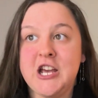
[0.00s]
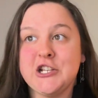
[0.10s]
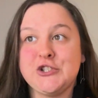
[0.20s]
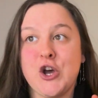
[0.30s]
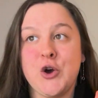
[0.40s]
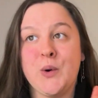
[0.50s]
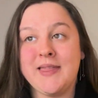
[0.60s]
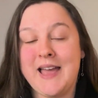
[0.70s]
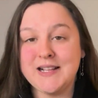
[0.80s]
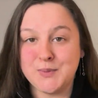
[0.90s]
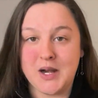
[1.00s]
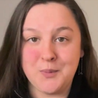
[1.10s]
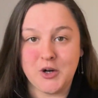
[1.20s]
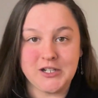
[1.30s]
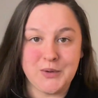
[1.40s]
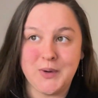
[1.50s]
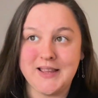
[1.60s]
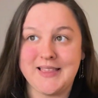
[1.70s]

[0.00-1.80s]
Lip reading: So that's what I'm working with.